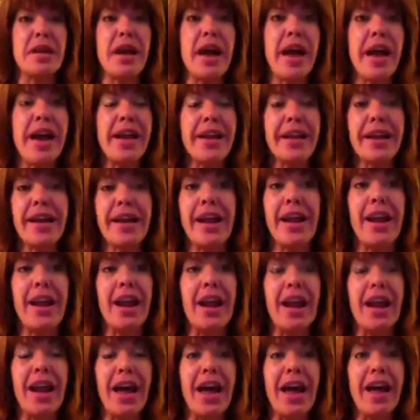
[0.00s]
I had to cut
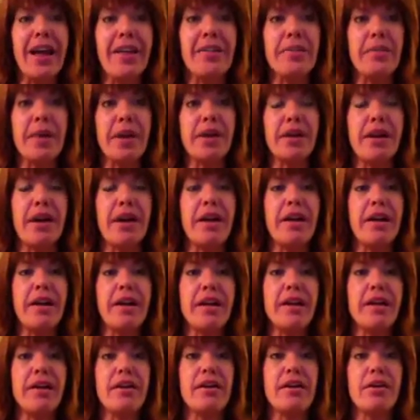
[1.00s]
out a lot of my
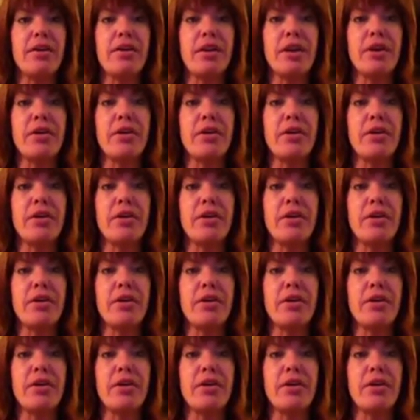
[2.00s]
cardio